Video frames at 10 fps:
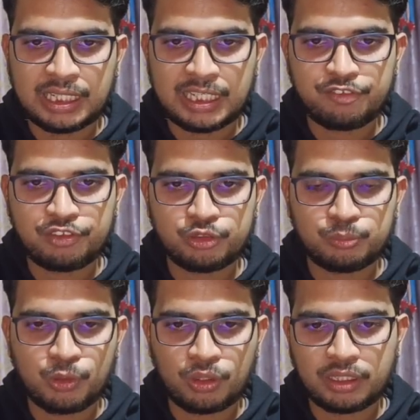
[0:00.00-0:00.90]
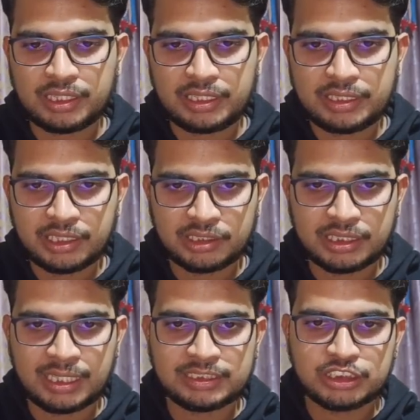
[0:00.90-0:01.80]
and if you block again here,
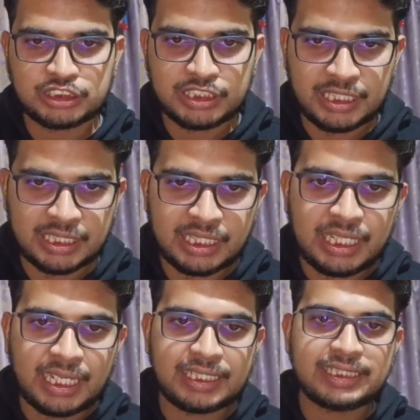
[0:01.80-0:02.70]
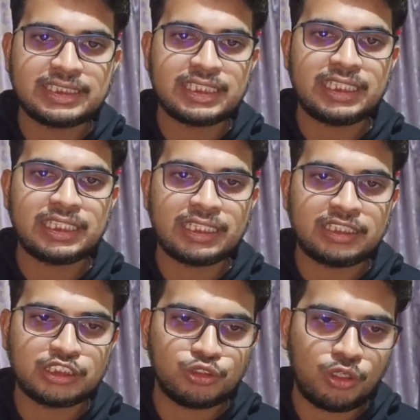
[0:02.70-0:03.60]
then I just take, and this king
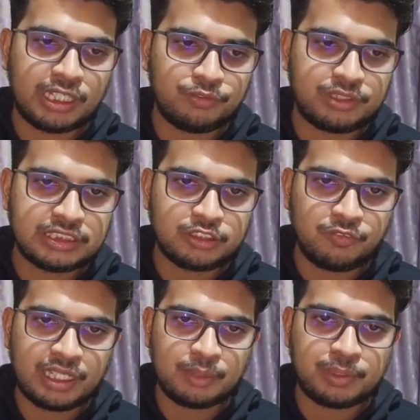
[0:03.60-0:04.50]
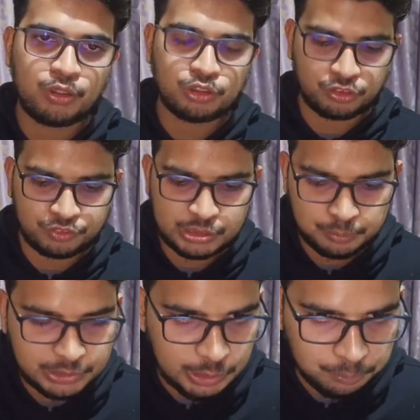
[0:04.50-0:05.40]
does not have this square because of this
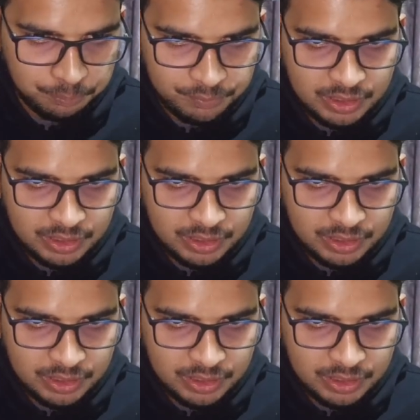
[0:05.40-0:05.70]
bishop.